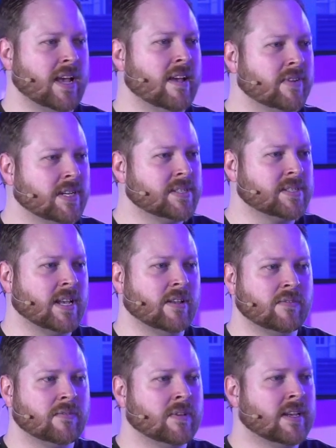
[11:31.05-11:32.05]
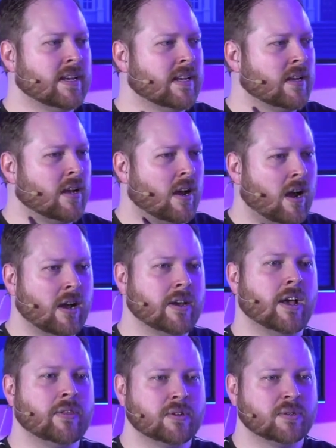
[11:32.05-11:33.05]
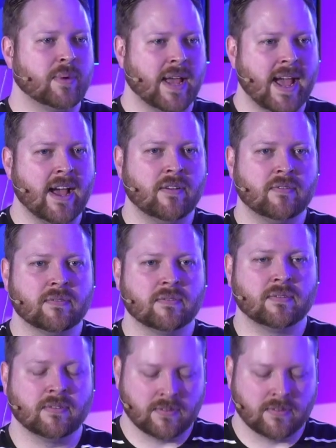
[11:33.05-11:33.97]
heaven itself on others' behalf?